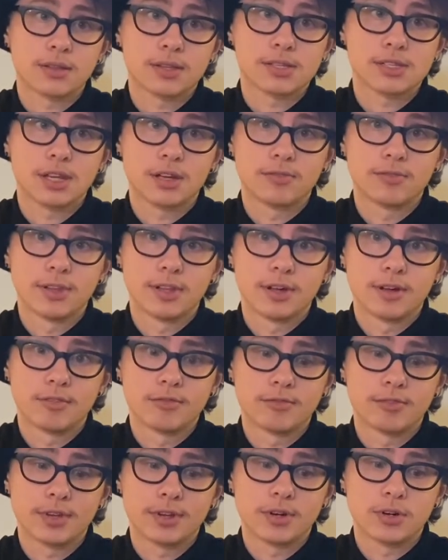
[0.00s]
the
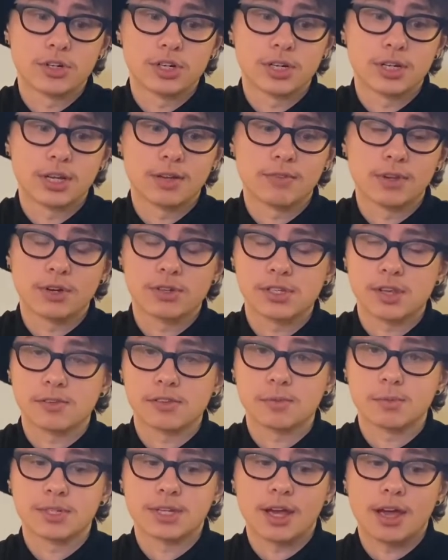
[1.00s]
self-love energy, giving yourself
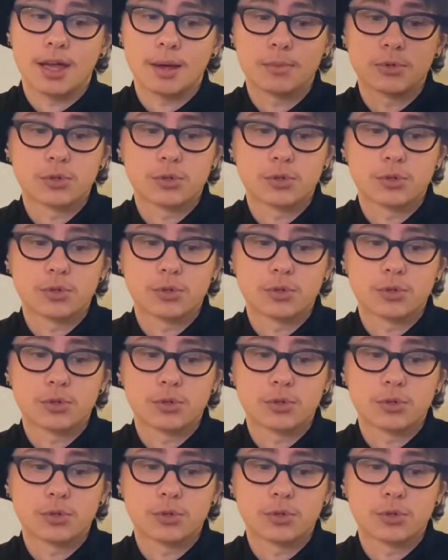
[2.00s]
some time